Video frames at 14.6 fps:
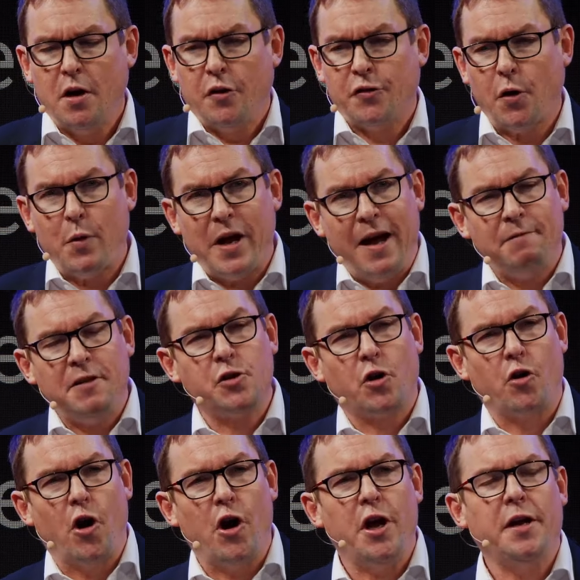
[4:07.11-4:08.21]
So we have this
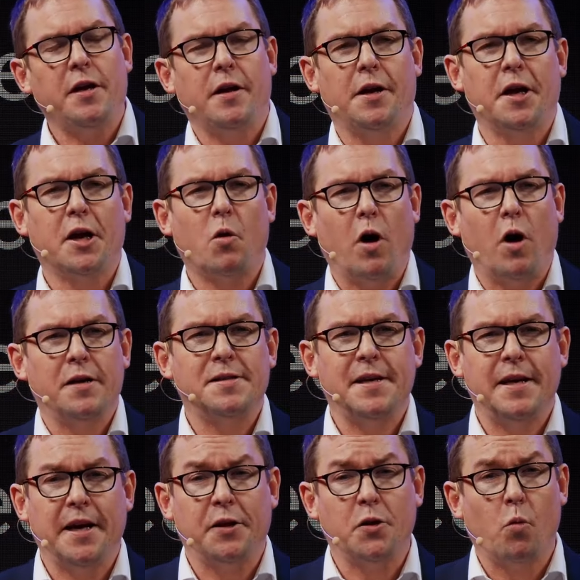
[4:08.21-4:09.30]
growing
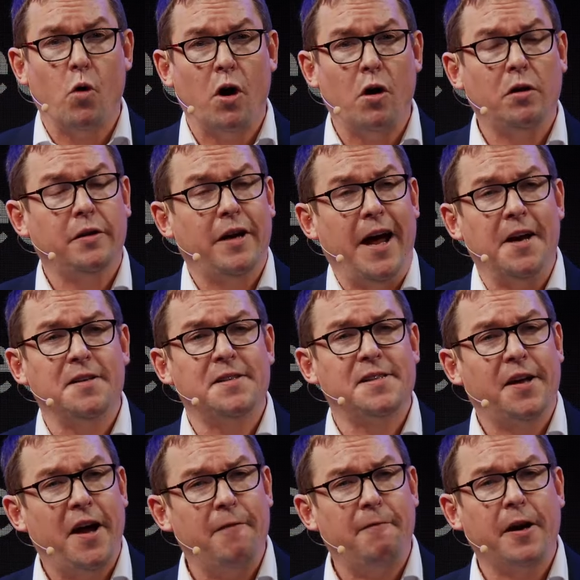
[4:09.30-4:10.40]
inequality in the world and in
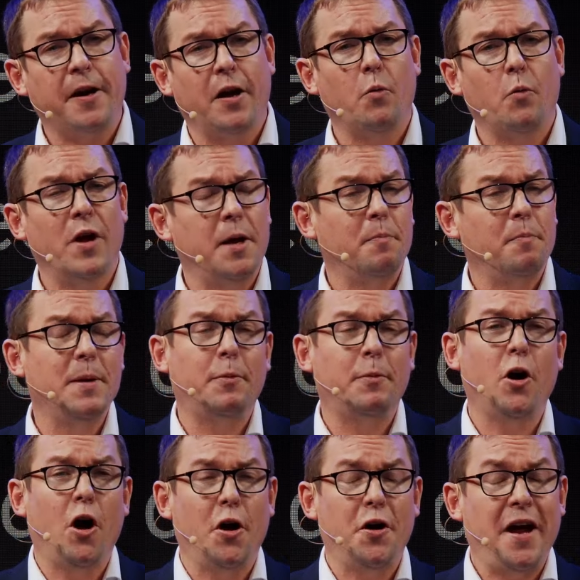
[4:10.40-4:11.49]
South Africa, where people
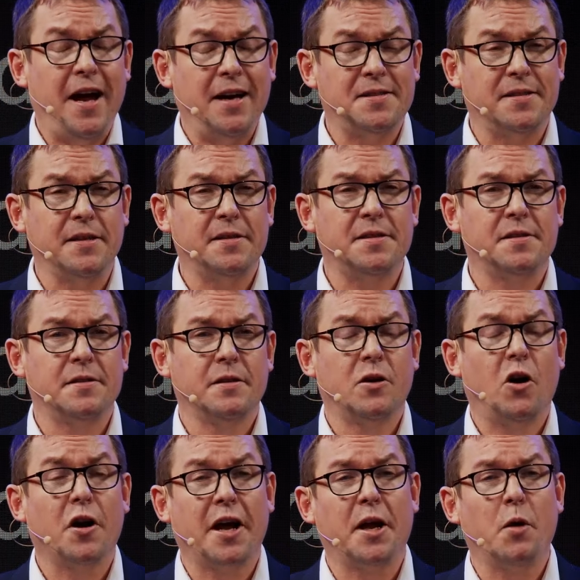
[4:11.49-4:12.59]
who own assets
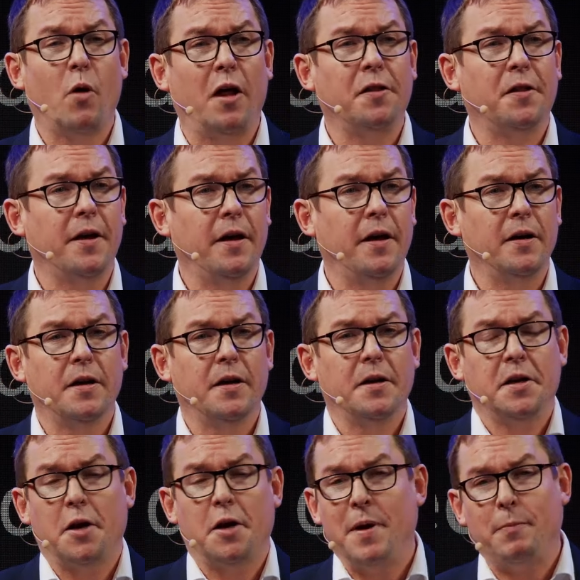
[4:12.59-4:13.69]
are getting wealthier,
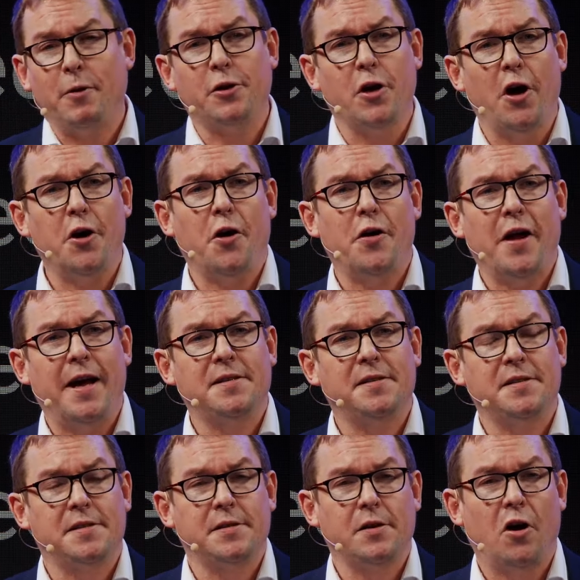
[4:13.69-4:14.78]
and people who don't own
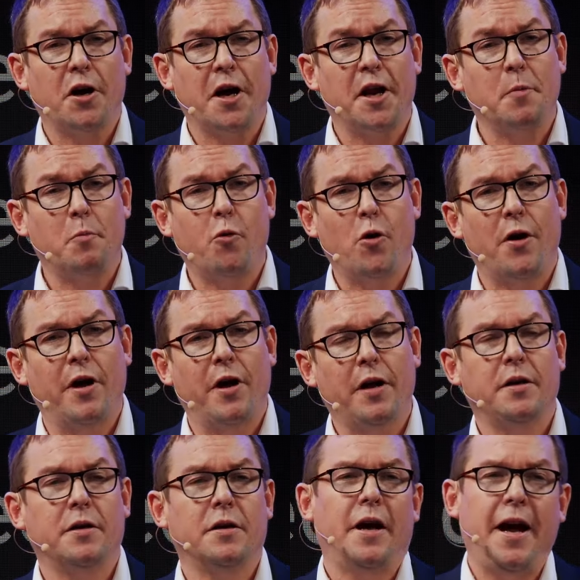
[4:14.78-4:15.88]
assets are getting poorer
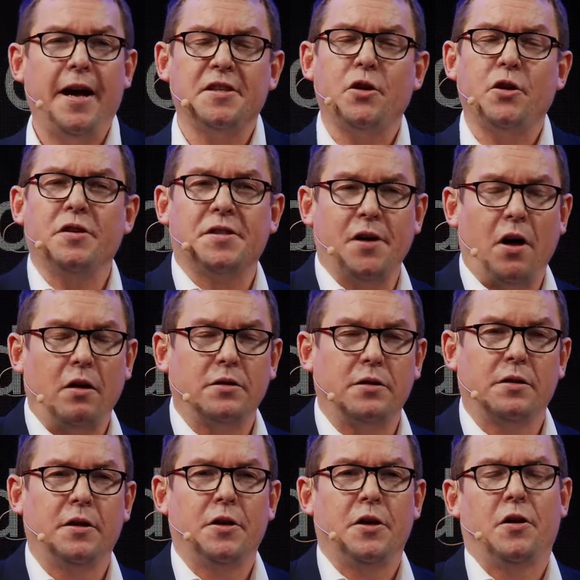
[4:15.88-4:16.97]
as a result
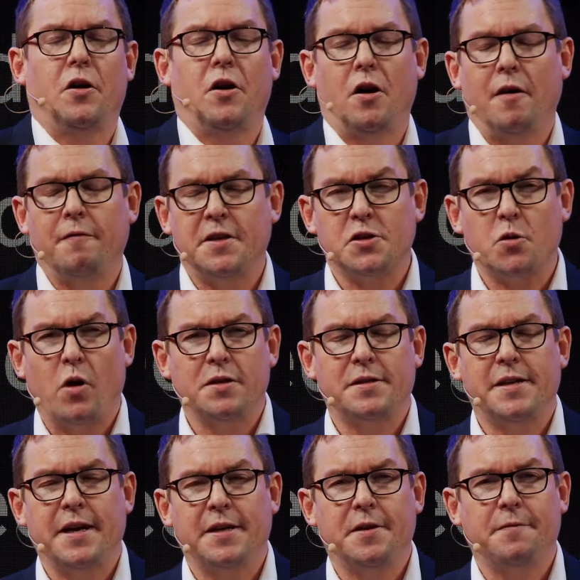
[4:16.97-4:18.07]
of these
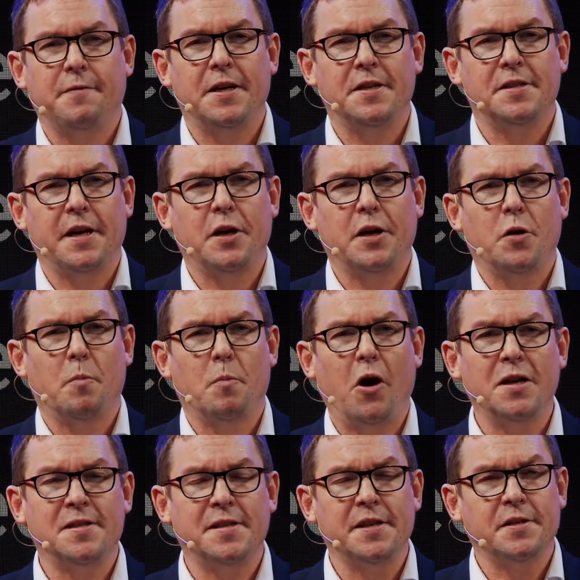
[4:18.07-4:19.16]
quantitative easing
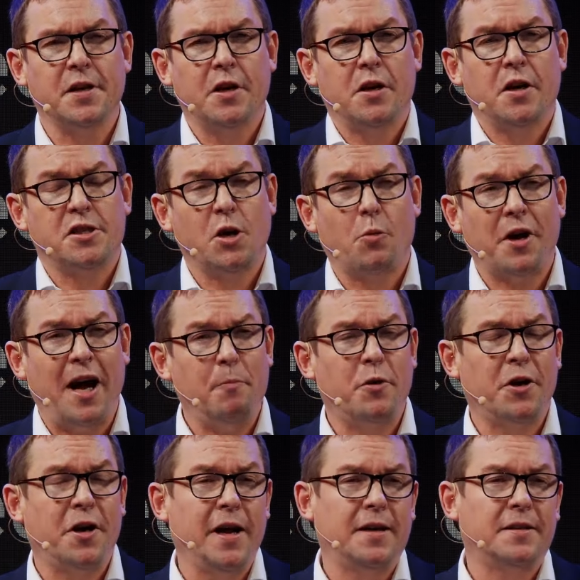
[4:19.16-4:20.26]
policies. So what I
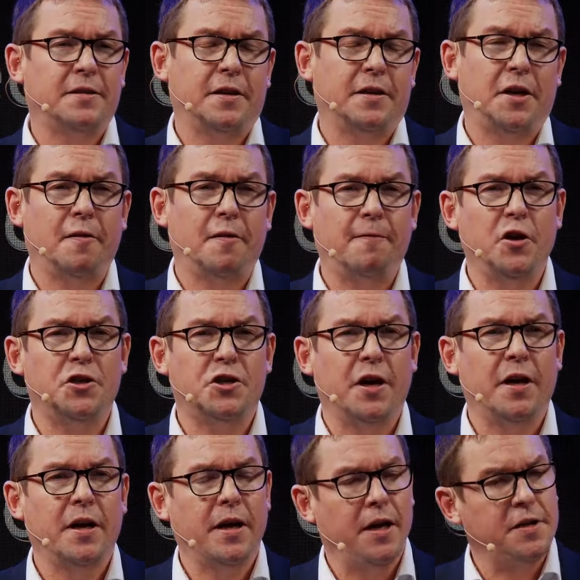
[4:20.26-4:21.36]
predict in the future
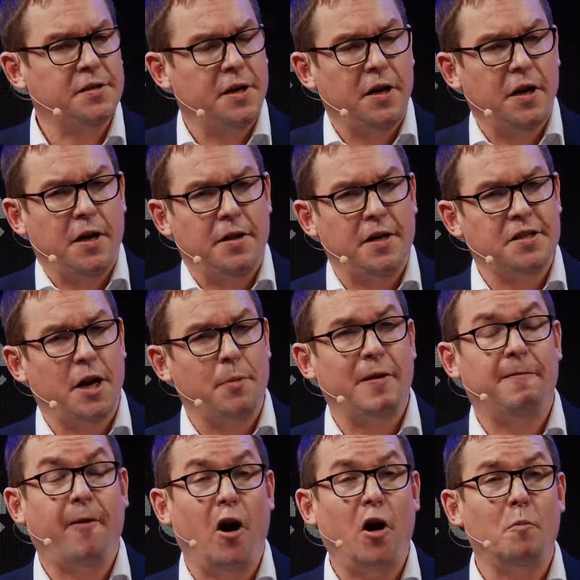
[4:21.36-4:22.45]
is there's going to be
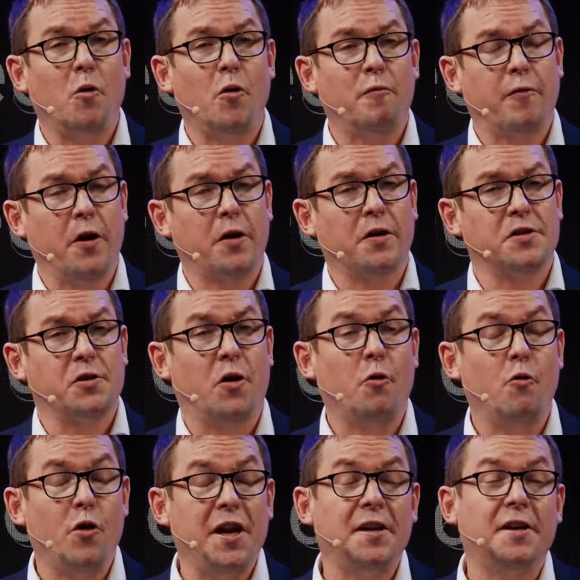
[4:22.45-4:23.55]
far more focus on
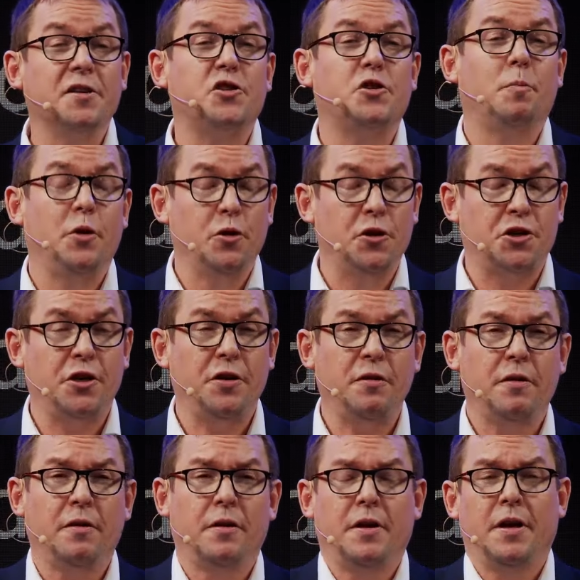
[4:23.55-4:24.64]
redistribution
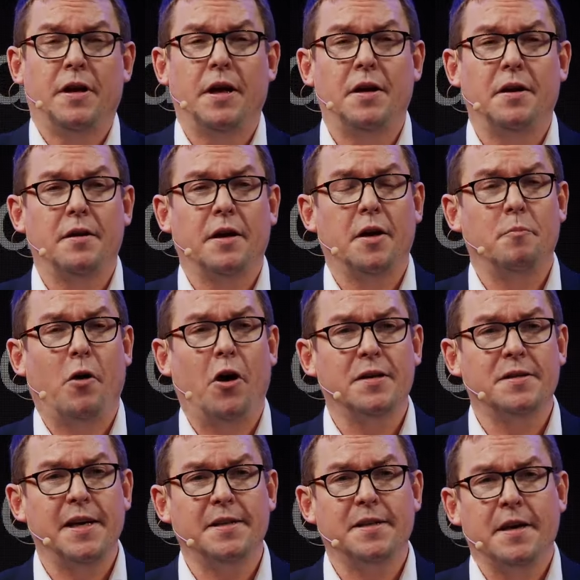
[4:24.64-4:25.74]
in
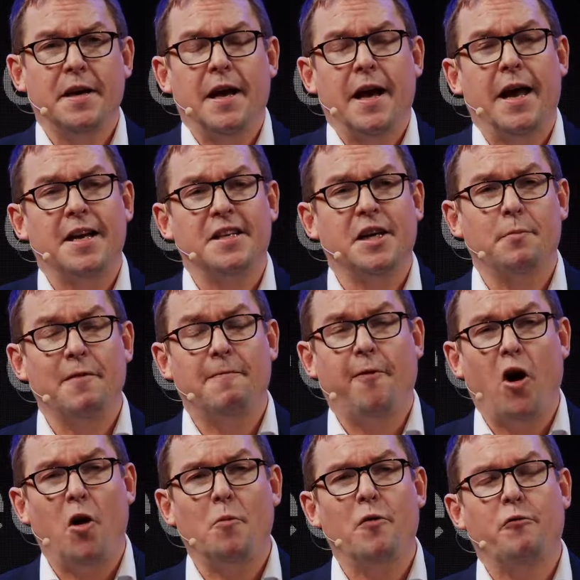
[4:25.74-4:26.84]
politics, and there's going to be
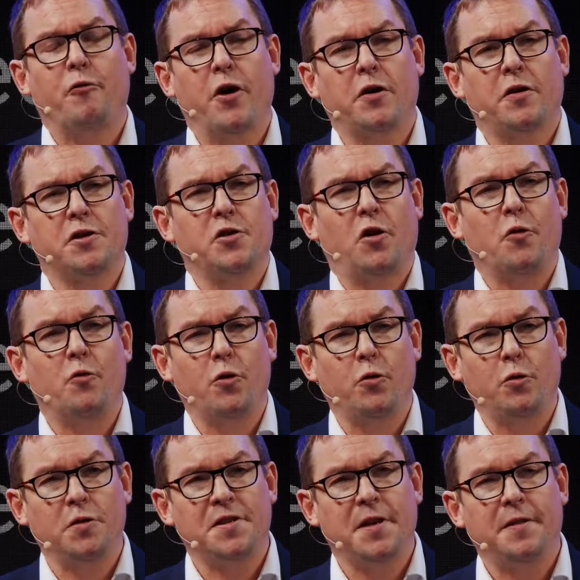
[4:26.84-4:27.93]
far more focus on
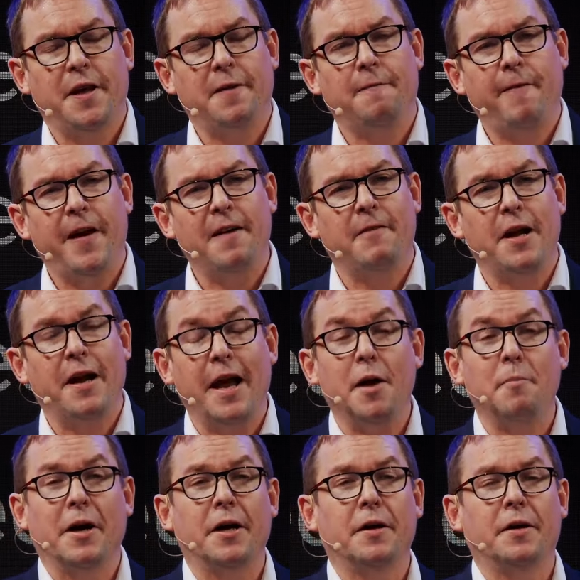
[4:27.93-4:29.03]
rules that favor
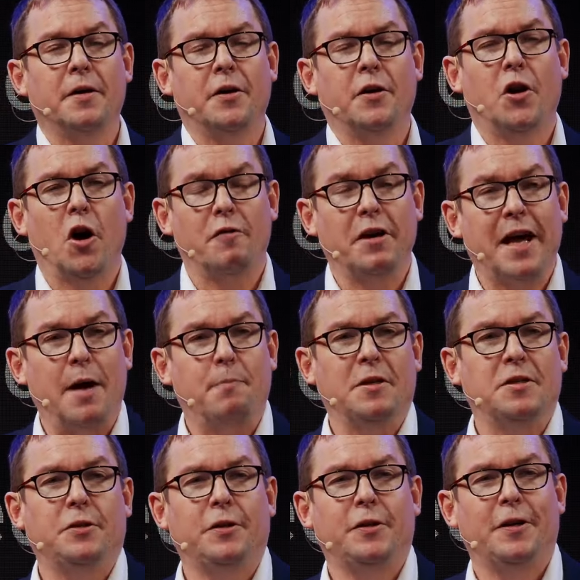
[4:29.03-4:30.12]
labor over
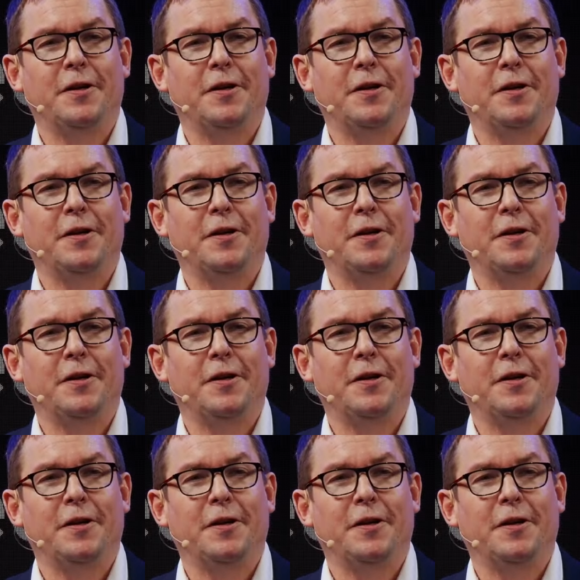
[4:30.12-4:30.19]
capital.